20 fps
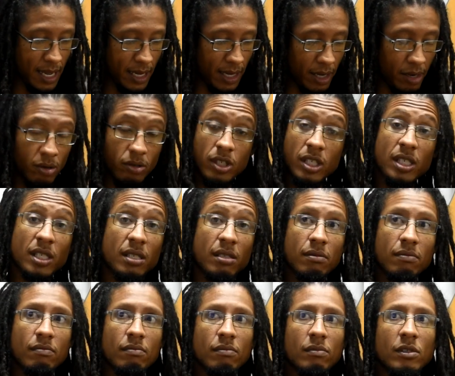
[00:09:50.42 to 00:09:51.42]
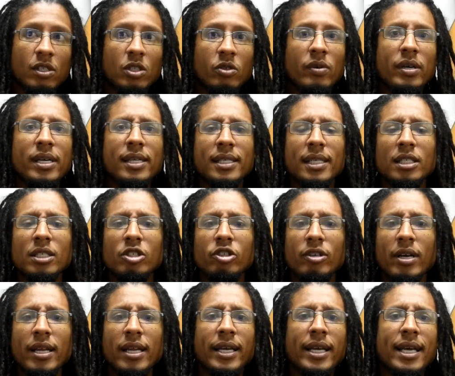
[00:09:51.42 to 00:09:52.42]
Just squeeze and
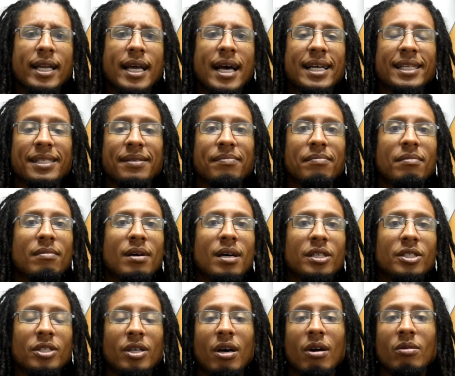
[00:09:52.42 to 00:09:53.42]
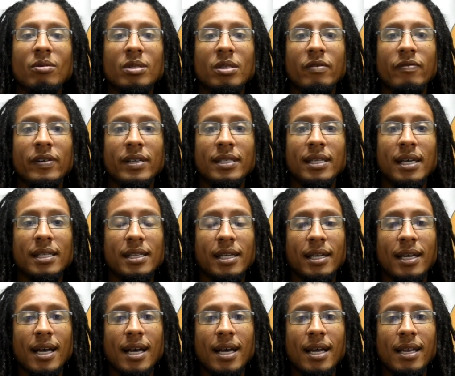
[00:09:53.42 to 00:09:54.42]
try to get as much out of it as
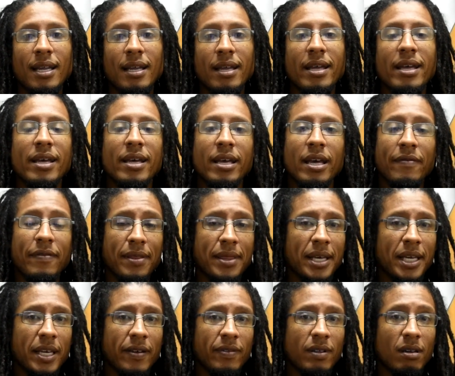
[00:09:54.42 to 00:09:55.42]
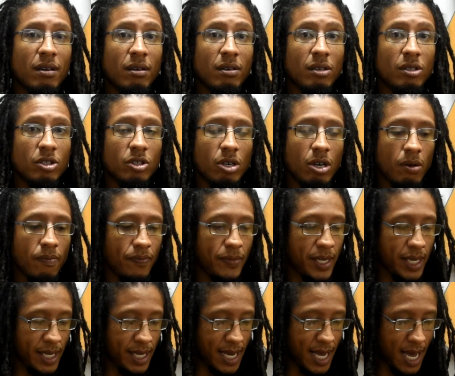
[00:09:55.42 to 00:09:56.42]
you can. If you think you've done a good
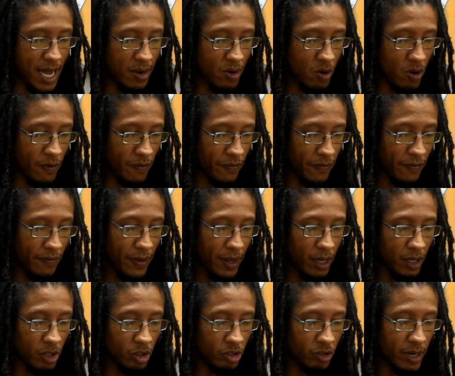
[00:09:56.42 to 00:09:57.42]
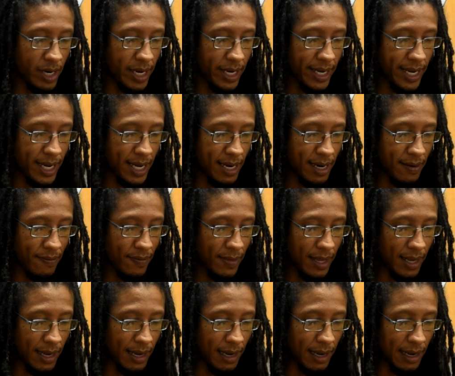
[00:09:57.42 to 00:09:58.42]
job, take your hand off, try again.
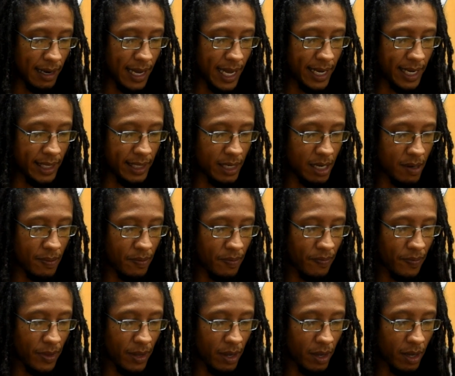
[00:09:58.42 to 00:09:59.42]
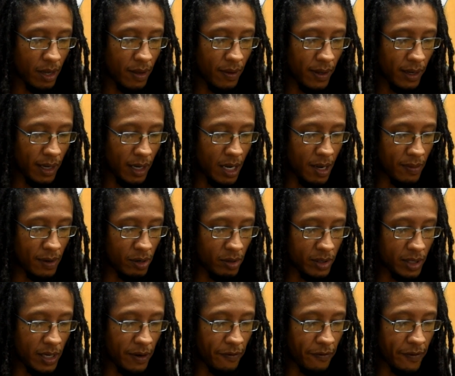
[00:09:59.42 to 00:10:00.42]
line it up, come
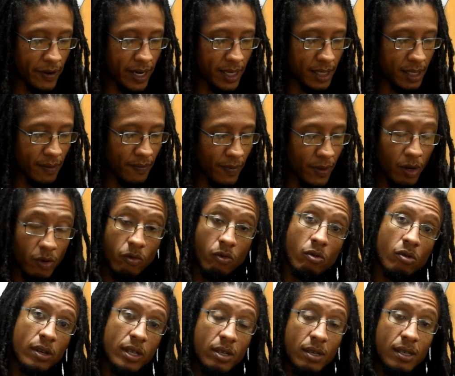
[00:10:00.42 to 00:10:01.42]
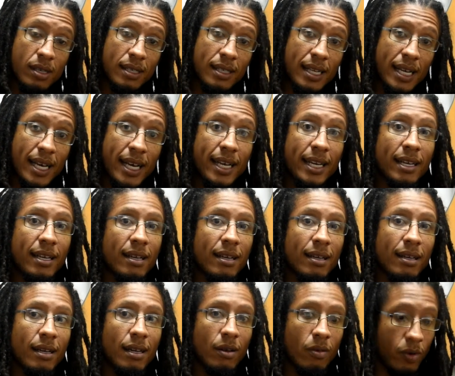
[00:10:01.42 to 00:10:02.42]
close to the fret, rolls on the side,
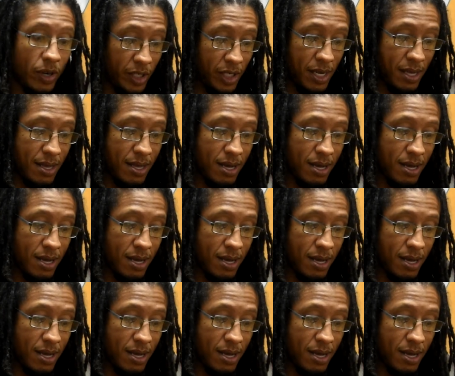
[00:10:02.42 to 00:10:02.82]
watch your